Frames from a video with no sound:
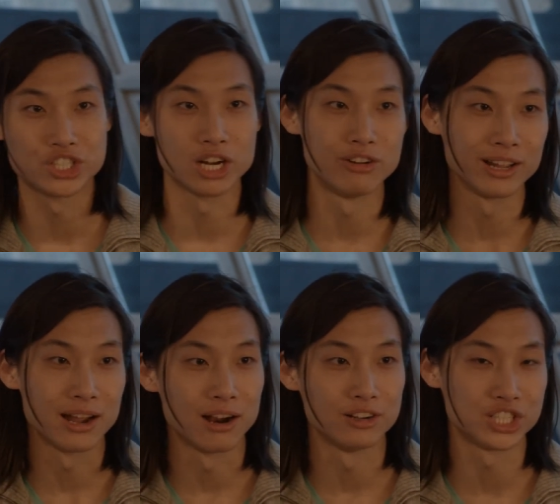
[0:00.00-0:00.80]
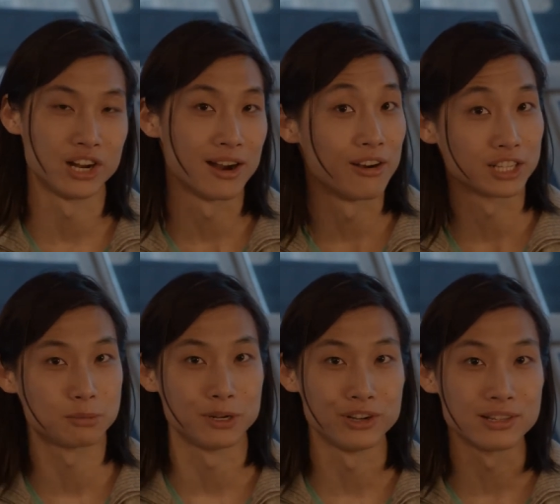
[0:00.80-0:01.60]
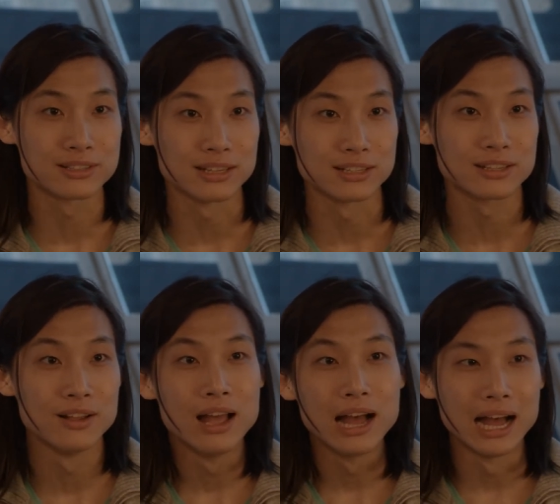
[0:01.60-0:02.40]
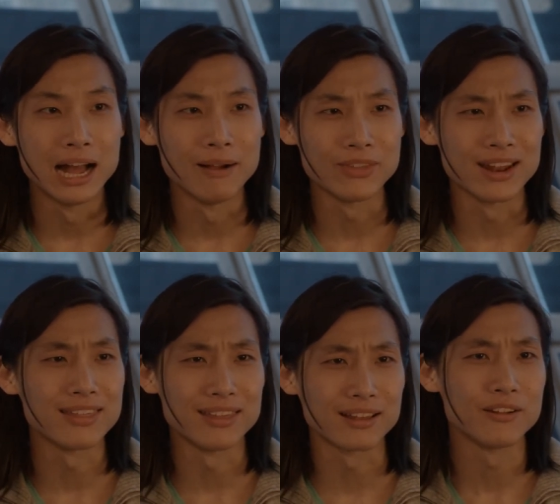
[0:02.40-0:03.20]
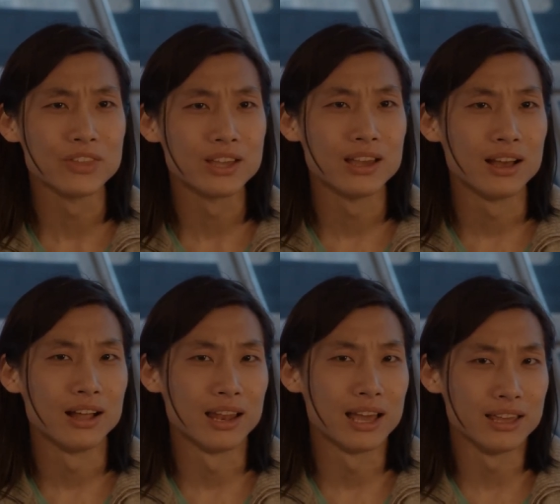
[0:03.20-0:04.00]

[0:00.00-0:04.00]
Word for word: sharing our sharing our experiences. Um, and I think a lot